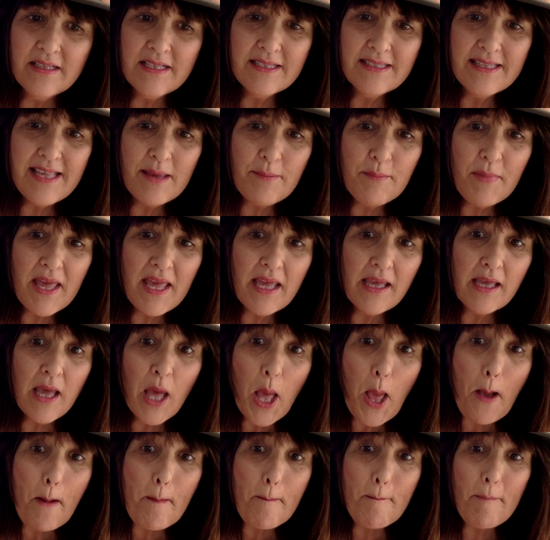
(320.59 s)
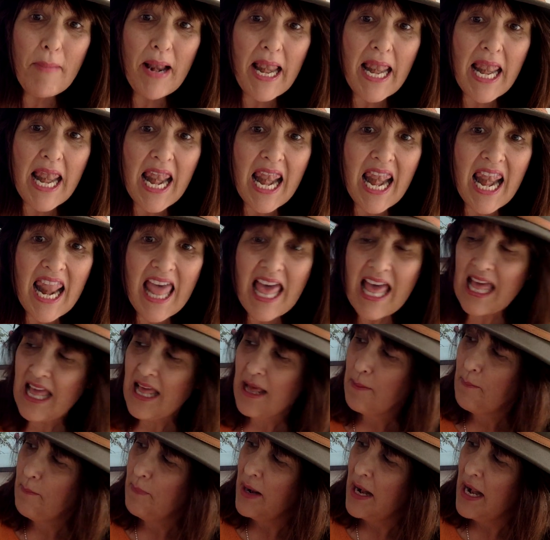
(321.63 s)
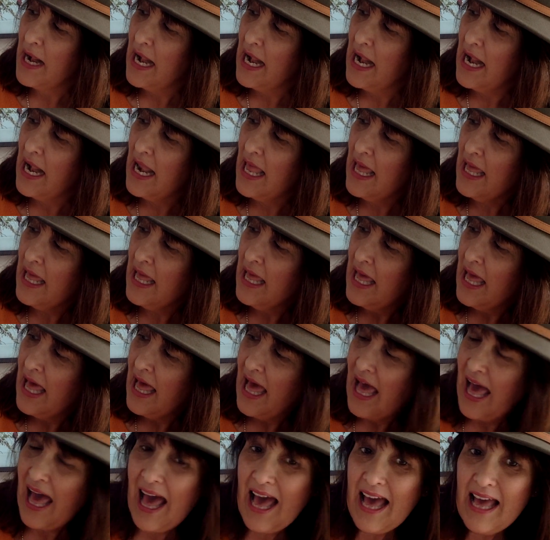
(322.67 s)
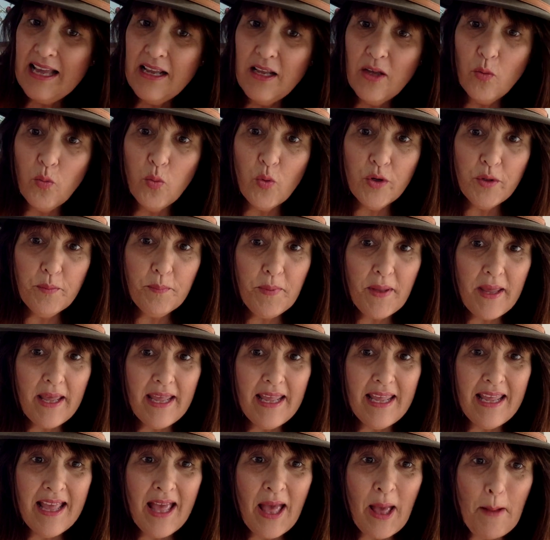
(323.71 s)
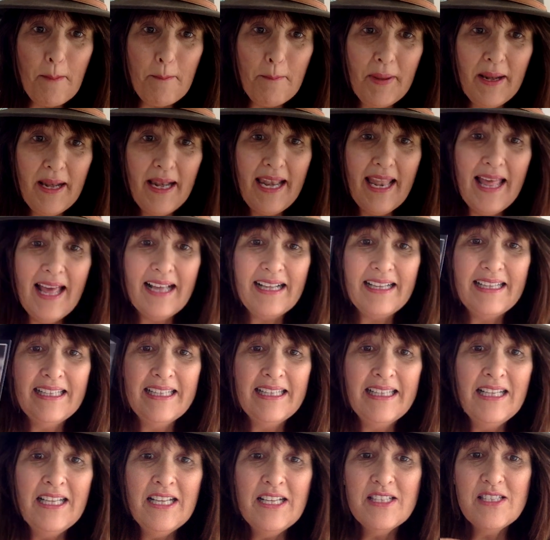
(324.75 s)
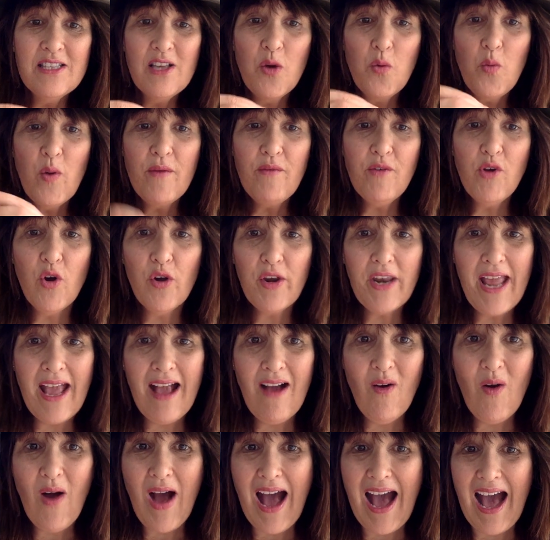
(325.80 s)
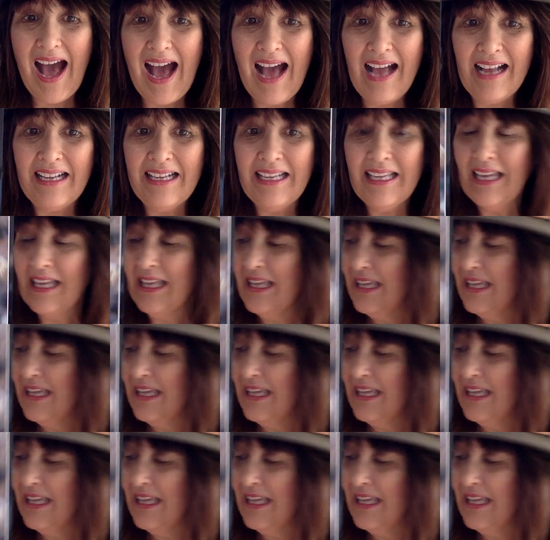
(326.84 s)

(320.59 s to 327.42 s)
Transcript: does that make? Pl, pl, ug would be plug. So we've got our ug